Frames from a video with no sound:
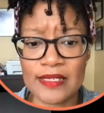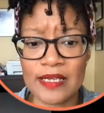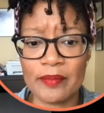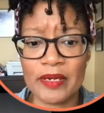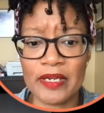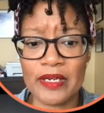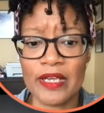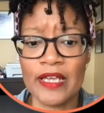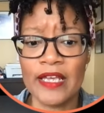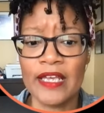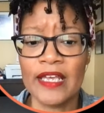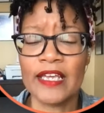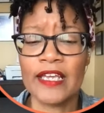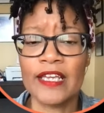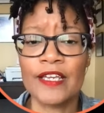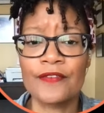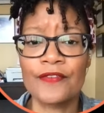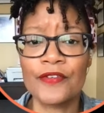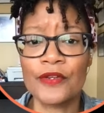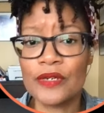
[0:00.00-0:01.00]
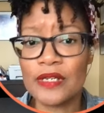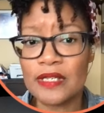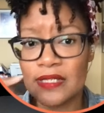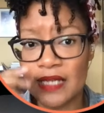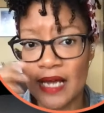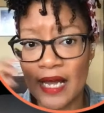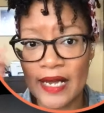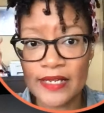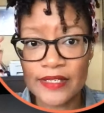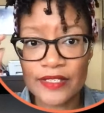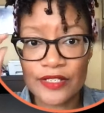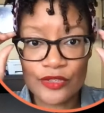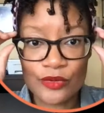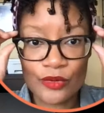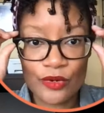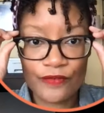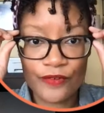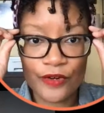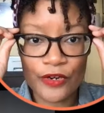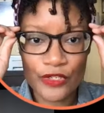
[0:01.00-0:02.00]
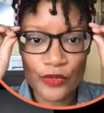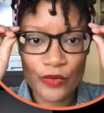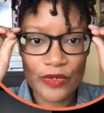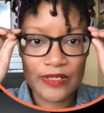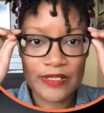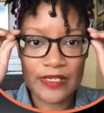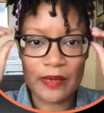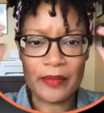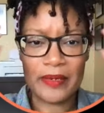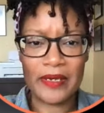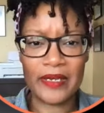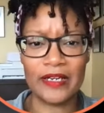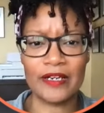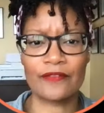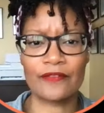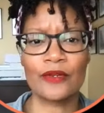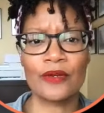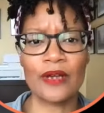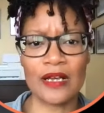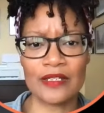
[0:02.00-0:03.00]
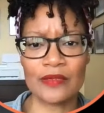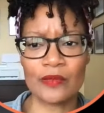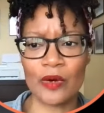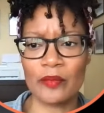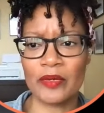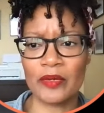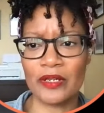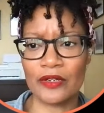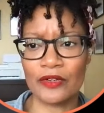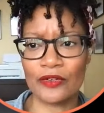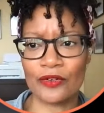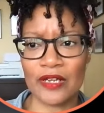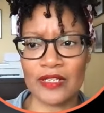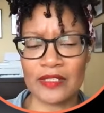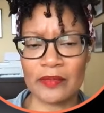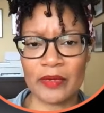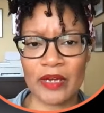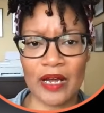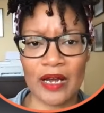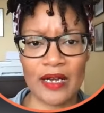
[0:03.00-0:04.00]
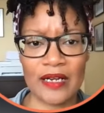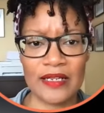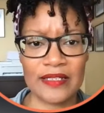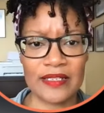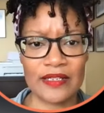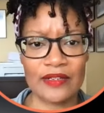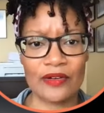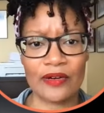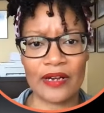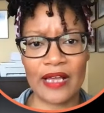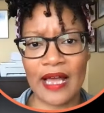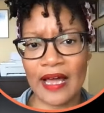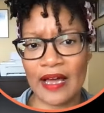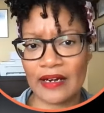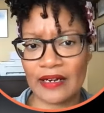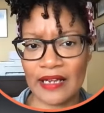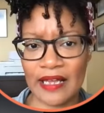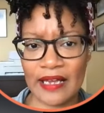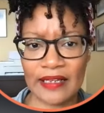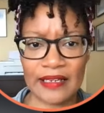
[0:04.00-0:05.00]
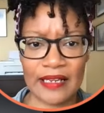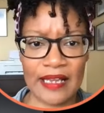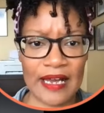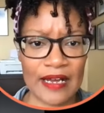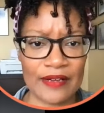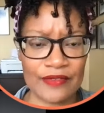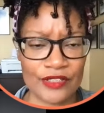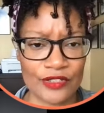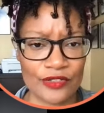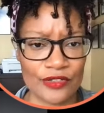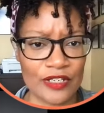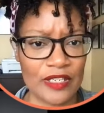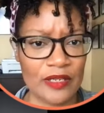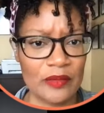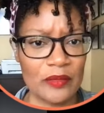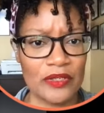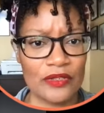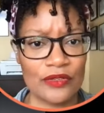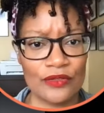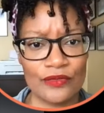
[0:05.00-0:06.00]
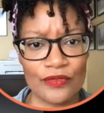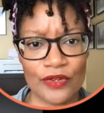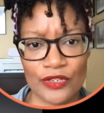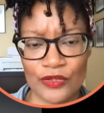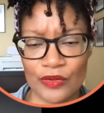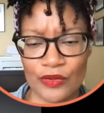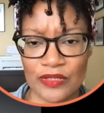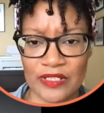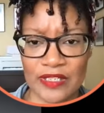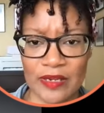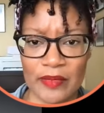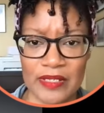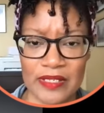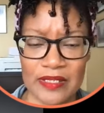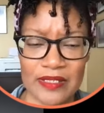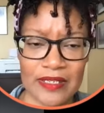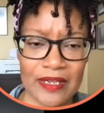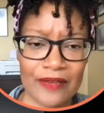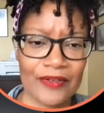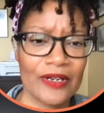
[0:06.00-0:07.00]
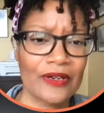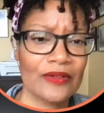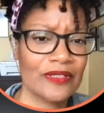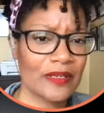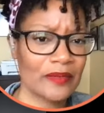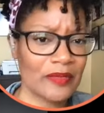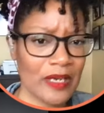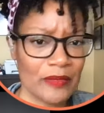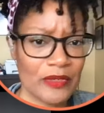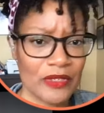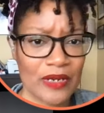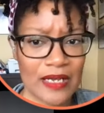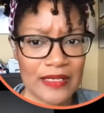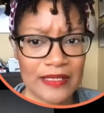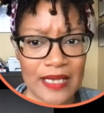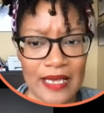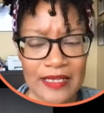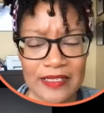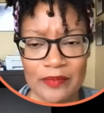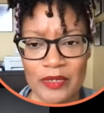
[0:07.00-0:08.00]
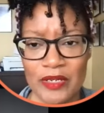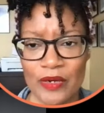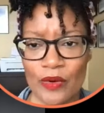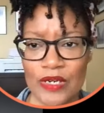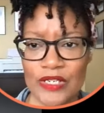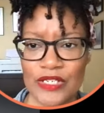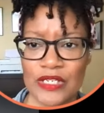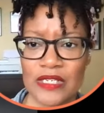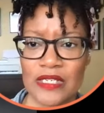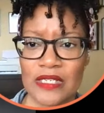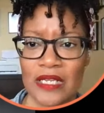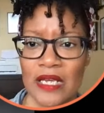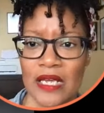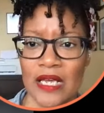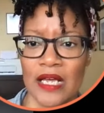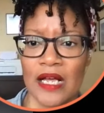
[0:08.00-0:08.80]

Summit. If you decide to do a virtual summit, and if you guys want me to create some content on how to like live stream and do virtual summits and stuff, I know sometimes you guys ask me questions,